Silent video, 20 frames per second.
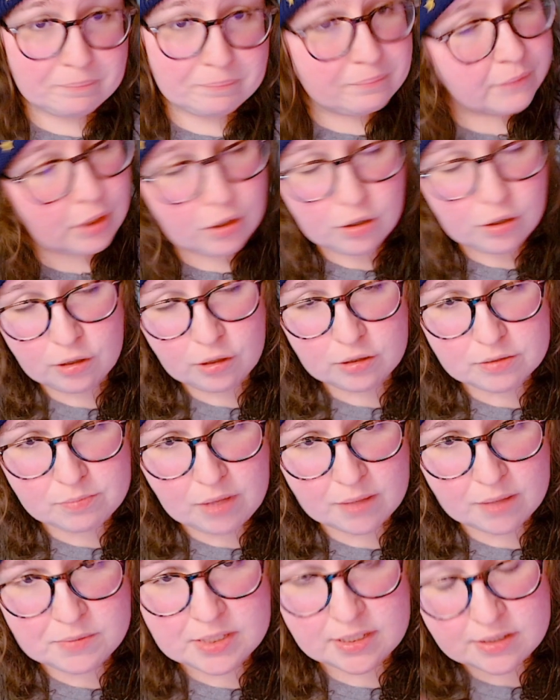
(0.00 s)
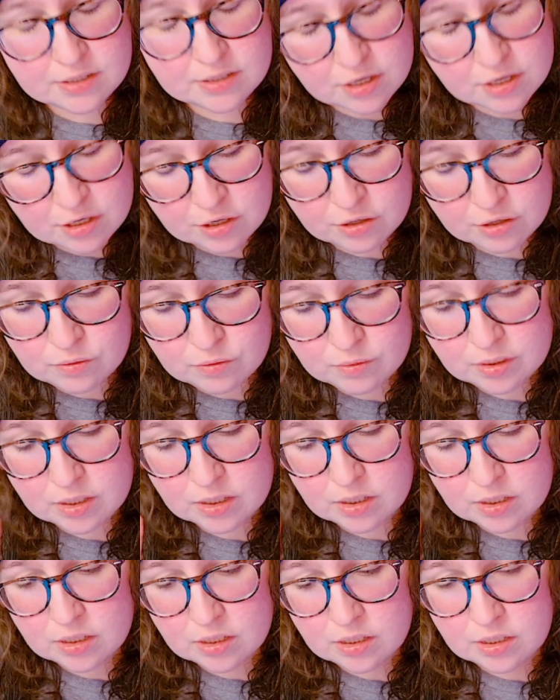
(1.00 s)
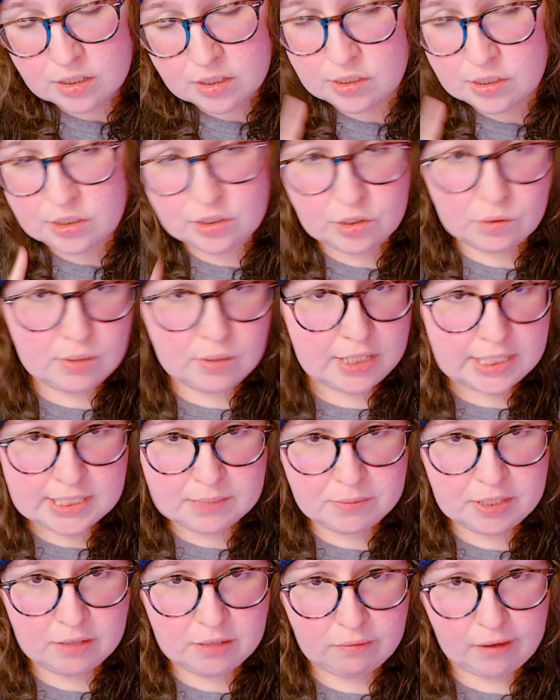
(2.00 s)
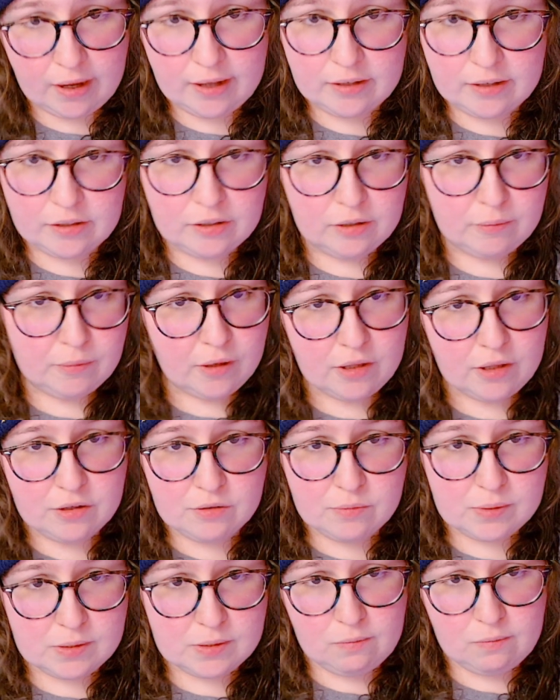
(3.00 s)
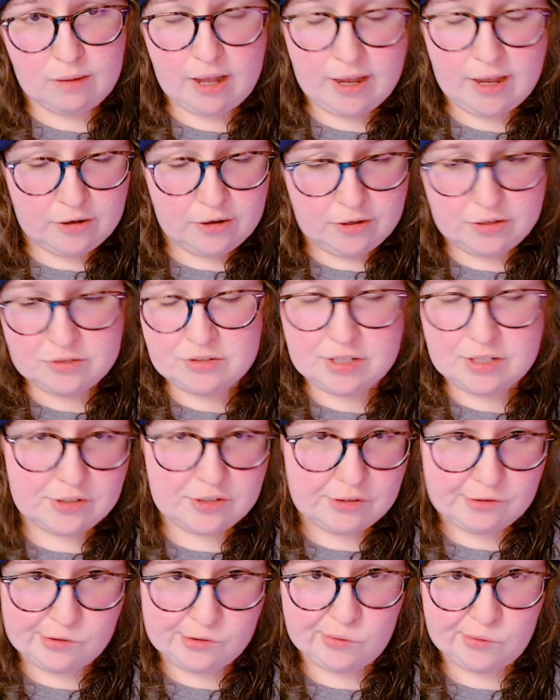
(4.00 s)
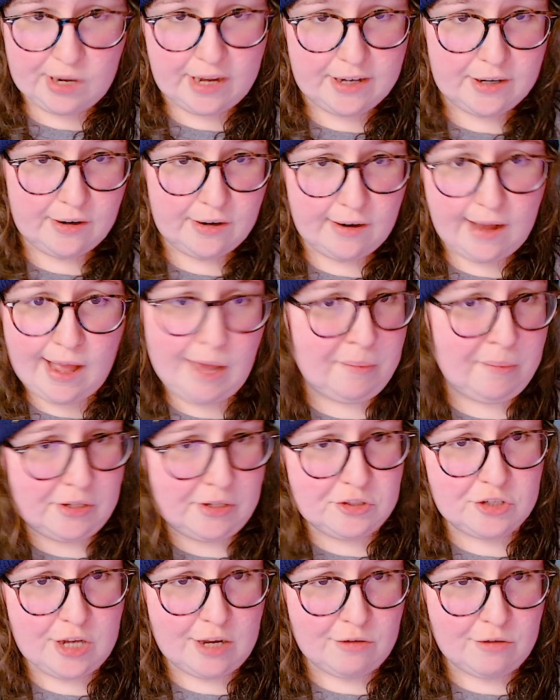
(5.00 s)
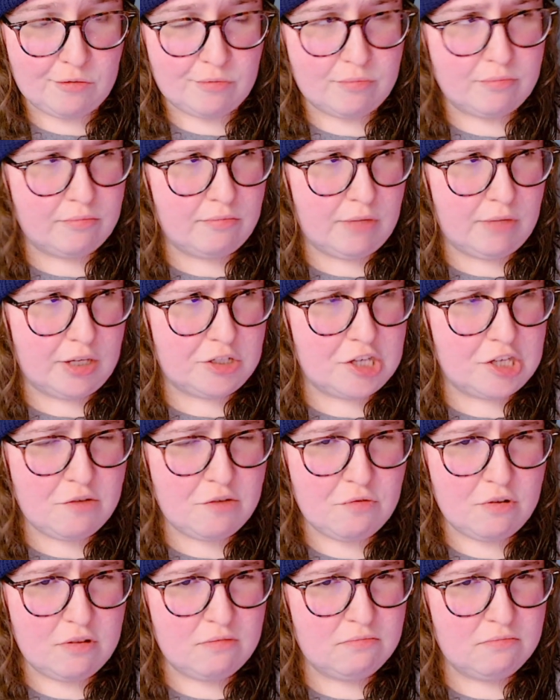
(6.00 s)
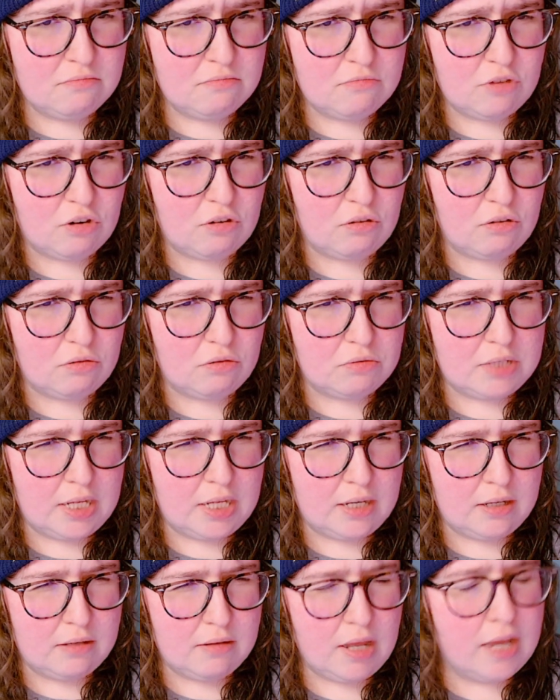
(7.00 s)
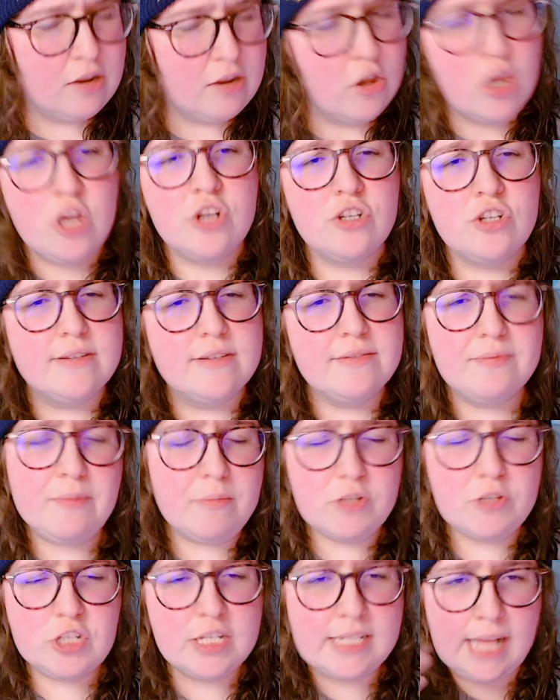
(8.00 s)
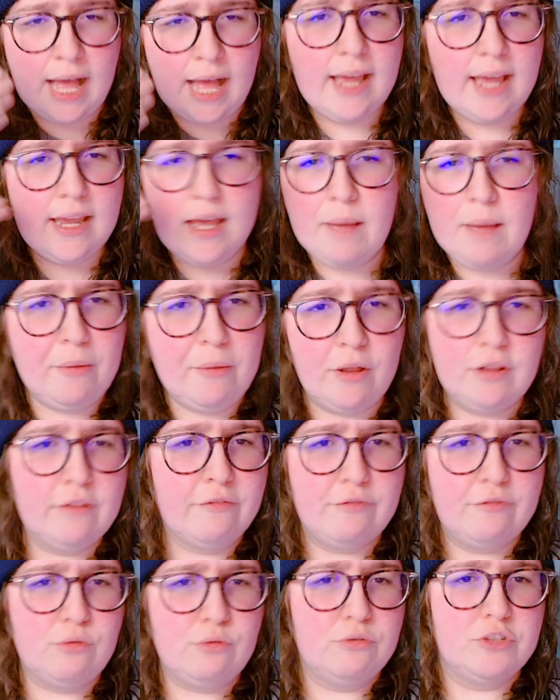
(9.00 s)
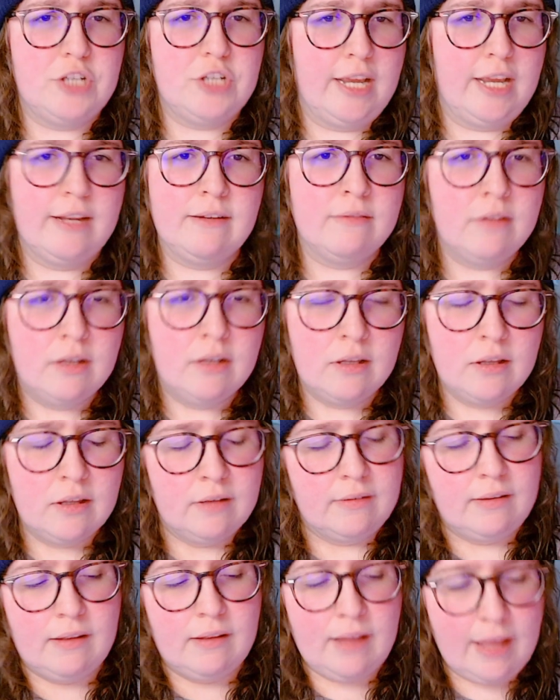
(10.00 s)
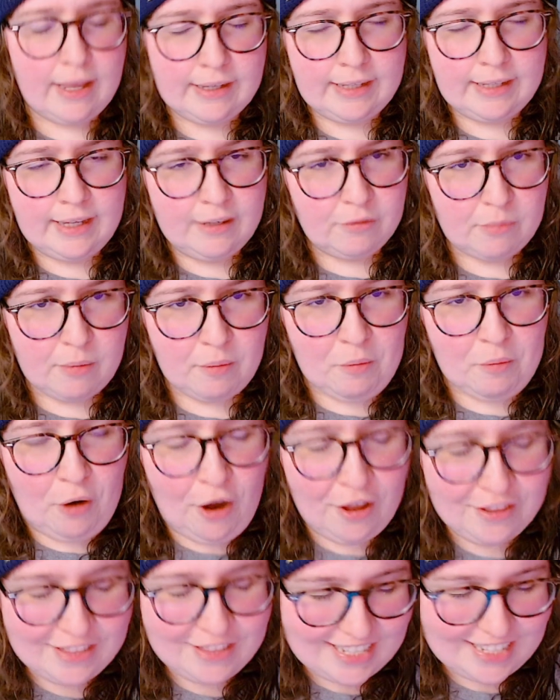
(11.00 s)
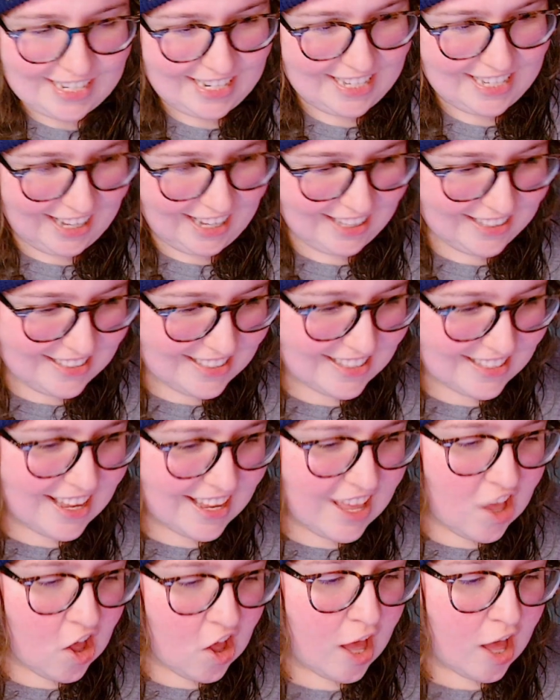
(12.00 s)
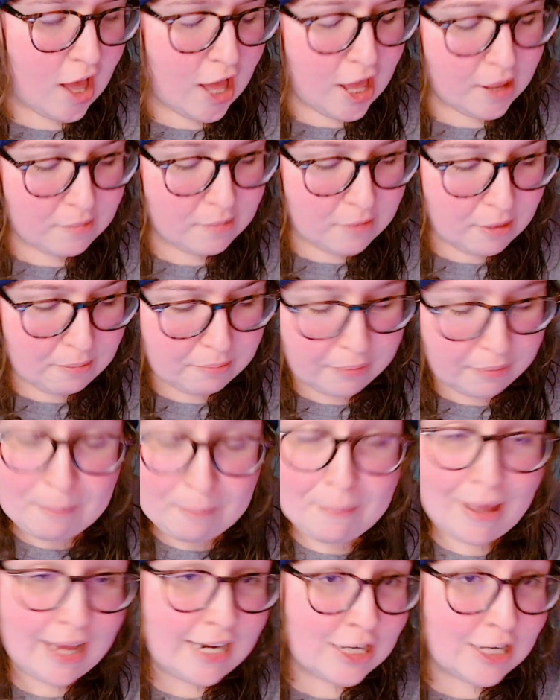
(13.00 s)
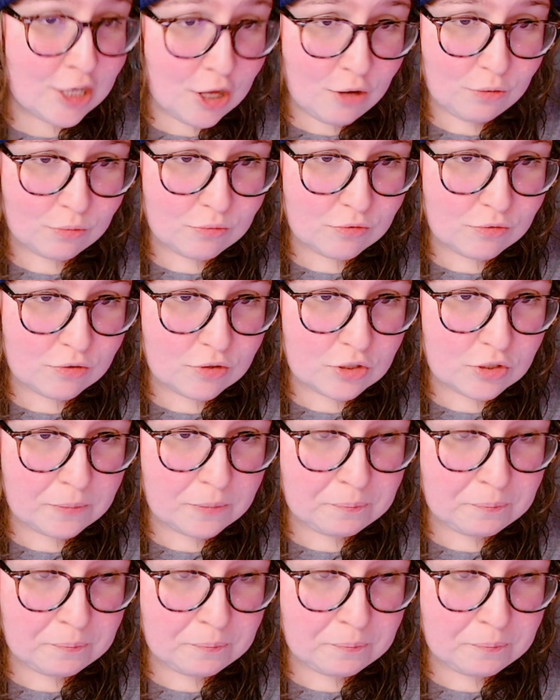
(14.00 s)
Her mom says, no, you need to be a rider. Your brother was a rider. Your sister's a rider. I'm a general or a lieutenant. She's high up on the food chain. I can't remember the details. But my notes.